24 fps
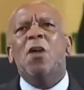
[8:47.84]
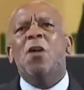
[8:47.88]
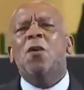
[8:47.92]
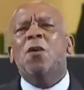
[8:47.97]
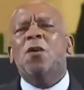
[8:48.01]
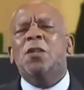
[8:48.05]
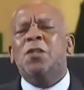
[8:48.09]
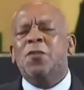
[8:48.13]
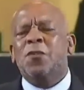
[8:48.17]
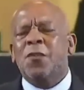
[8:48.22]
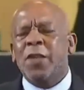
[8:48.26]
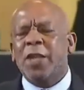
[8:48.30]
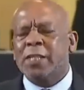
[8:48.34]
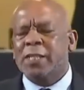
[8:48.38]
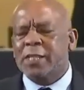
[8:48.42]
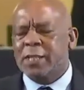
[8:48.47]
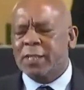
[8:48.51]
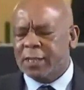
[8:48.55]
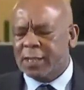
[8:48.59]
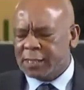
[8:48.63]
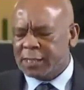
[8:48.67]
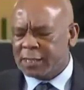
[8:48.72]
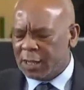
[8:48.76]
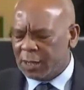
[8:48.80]
was
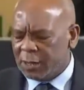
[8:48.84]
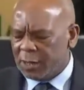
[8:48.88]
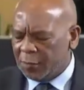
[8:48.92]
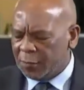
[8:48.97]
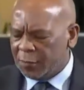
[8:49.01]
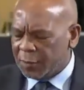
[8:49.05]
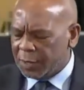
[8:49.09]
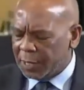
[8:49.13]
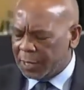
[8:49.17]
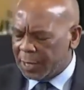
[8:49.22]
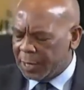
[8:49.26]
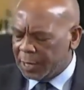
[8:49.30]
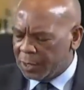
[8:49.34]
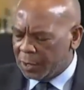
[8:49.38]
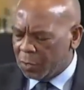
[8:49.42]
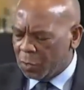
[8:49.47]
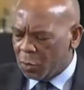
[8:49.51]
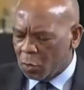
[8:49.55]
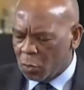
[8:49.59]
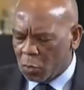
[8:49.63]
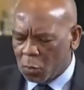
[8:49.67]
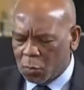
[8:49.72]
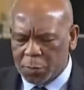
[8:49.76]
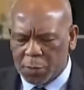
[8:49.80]
facing the South African
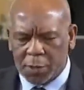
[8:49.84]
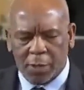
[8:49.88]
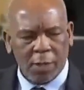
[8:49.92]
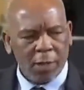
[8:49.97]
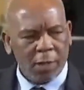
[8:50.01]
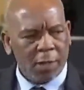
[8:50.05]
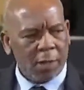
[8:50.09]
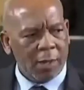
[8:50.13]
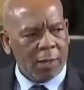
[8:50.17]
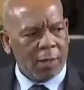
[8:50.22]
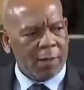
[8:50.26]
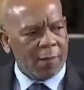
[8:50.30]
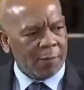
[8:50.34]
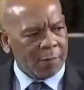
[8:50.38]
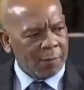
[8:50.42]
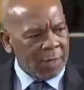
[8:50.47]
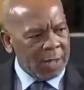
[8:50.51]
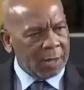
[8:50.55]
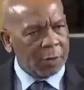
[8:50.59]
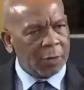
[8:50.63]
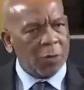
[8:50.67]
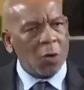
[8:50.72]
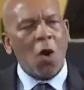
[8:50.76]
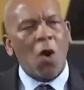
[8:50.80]
economy,
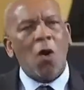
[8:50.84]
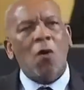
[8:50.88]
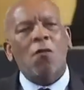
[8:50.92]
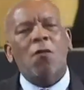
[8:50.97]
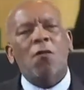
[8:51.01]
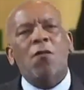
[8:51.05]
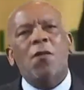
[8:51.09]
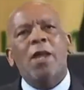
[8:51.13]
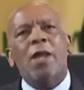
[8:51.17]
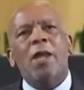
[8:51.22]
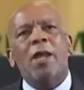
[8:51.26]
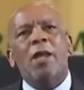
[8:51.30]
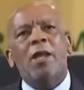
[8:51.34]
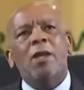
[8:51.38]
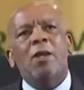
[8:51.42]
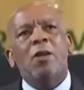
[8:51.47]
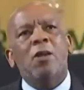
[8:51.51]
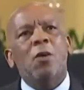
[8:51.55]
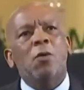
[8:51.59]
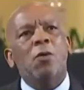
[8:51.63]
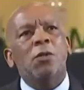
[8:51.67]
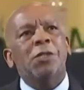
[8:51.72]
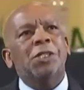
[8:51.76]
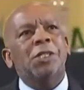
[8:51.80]
that of
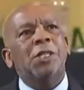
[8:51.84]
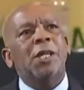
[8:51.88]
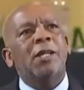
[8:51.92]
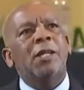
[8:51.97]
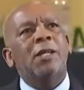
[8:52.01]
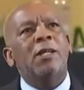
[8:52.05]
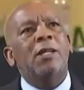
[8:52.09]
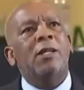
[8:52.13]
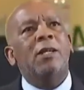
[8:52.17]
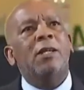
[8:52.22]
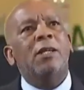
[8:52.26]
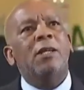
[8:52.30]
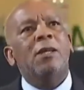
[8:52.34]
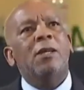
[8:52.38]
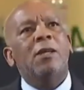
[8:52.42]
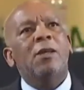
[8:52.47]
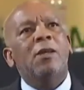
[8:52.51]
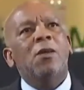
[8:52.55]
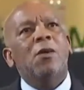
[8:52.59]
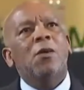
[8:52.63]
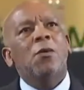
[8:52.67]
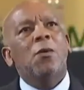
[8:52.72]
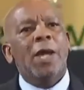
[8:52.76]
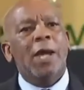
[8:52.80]
load shedding.
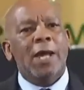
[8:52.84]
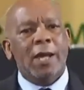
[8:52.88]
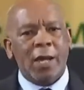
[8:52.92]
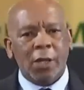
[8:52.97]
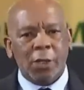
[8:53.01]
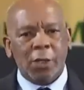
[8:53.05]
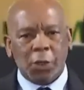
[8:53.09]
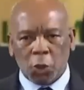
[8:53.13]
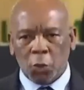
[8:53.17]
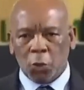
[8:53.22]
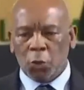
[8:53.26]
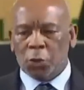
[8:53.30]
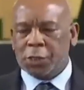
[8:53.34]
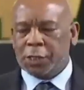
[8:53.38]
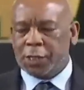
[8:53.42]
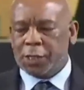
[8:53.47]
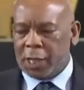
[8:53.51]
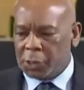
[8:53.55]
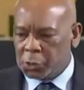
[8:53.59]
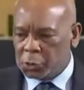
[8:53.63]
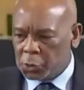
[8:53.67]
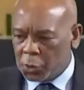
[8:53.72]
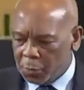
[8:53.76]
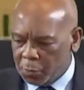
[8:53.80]
We are accused
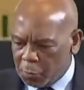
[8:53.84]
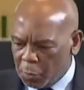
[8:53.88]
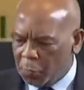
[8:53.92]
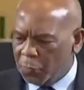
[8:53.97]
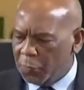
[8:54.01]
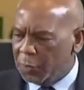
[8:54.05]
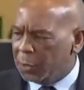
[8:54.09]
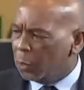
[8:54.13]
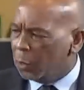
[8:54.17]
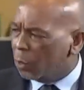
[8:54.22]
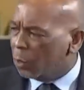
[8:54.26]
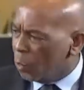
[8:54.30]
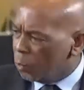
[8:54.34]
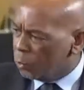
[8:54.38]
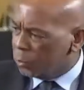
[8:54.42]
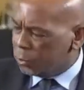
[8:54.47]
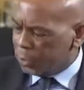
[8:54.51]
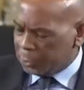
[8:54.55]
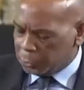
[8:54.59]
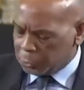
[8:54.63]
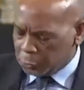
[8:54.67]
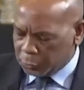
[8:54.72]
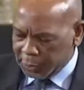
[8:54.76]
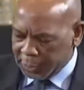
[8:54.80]
as we're moving
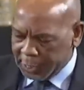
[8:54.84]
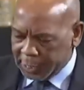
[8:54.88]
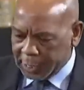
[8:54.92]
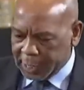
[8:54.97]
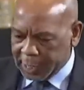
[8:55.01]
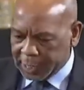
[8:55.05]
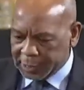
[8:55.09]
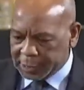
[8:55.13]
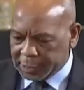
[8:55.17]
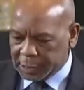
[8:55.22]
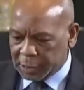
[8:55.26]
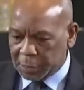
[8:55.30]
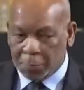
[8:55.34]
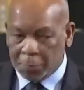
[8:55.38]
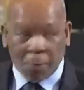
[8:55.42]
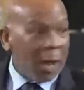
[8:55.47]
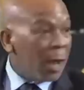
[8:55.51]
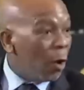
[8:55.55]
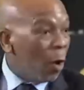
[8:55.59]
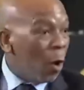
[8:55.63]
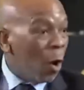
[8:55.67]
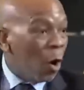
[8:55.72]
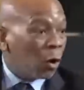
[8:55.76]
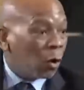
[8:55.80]
closer to the election,
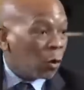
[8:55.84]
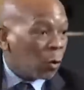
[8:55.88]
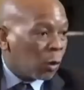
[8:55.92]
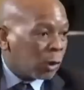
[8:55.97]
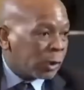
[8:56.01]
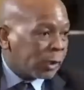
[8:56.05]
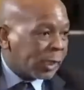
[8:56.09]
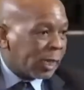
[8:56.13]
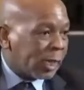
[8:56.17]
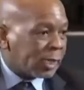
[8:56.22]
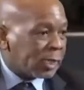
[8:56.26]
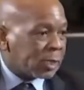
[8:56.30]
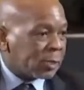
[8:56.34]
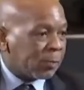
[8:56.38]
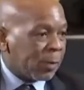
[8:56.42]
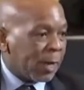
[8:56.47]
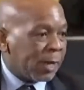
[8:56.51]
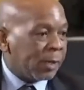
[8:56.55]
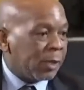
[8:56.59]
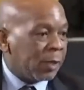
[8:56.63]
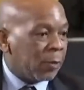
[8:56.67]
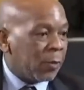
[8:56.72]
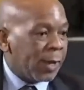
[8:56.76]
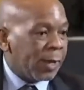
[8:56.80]
by all quarters,
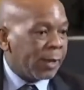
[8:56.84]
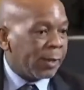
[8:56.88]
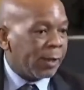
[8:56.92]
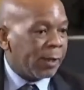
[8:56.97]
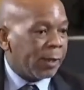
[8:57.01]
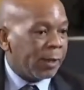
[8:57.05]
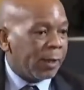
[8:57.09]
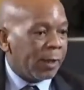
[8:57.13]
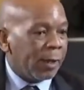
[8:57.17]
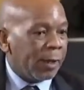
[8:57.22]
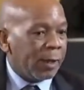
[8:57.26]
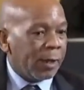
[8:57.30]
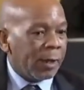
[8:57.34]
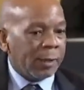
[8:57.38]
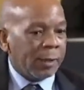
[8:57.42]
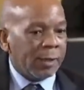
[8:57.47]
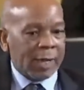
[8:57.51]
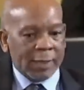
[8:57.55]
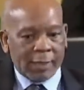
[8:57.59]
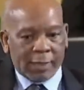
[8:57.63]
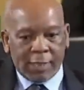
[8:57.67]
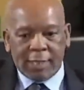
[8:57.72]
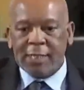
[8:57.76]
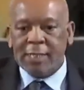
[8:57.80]
by the way,
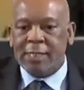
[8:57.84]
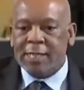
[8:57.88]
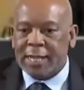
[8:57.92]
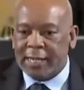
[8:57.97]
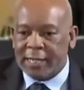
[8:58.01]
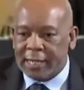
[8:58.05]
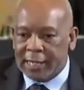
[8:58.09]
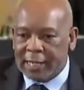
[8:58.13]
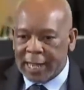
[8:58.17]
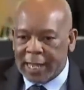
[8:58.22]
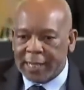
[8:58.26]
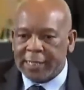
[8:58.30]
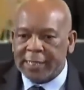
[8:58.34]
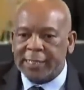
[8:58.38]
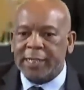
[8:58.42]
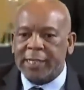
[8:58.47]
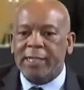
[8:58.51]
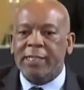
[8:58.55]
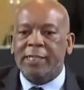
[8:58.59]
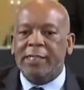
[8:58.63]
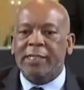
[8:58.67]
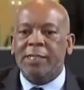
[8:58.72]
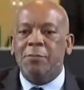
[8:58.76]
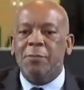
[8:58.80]
that this is an
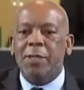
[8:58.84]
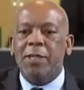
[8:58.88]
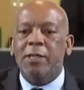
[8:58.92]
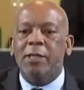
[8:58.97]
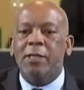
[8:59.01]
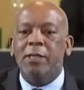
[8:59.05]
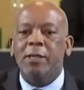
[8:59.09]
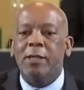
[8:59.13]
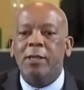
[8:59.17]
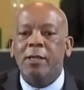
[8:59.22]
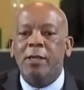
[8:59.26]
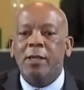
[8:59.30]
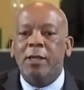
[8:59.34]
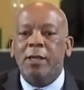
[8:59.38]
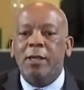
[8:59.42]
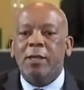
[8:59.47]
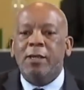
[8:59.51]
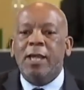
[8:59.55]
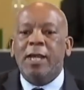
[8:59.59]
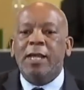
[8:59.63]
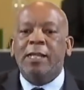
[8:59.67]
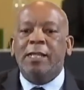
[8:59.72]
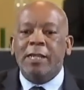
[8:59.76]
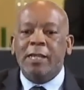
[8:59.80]
election gimmick,
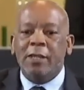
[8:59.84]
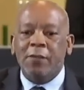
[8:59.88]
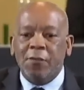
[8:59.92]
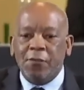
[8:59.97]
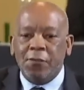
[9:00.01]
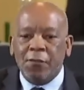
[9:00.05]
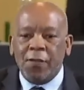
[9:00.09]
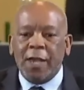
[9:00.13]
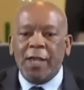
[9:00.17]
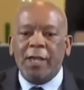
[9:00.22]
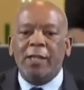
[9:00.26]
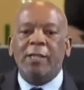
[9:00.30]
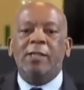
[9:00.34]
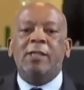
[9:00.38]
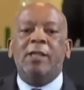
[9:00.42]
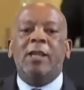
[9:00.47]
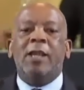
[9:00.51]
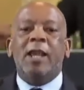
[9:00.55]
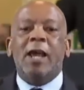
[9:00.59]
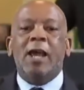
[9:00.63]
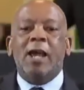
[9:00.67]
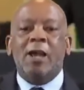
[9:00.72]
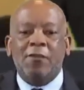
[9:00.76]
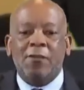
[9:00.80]
that in fact,
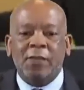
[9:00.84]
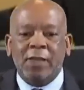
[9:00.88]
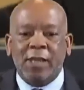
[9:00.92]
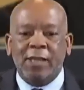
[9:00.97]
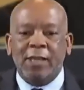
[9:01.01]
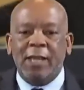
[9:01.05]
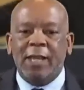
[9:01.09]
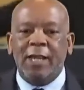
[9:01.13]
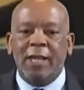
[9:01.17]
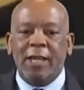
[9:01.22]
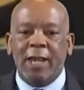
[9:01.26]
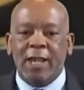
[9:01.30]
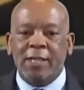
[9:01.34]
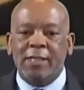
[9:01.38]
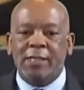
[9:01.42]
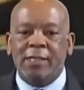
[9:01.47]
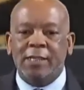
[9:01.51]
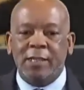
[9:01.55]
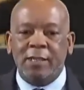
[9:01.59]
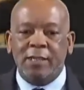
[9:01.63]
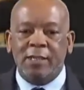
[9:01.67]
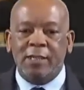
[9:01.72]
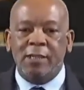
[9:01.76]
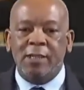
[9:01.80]
after the
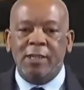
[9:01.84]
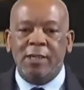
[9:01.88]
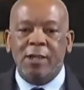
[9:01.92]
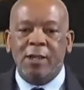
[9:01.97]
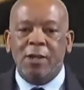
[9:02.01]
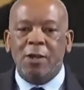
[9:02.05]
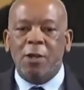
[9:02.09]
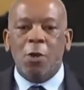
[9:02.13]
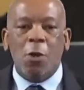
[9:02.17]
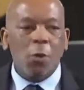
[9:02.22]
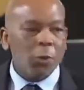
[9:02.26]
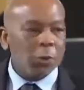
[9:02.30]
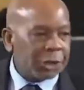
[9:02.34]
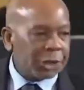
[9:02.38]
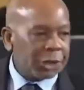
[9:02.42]
elections, load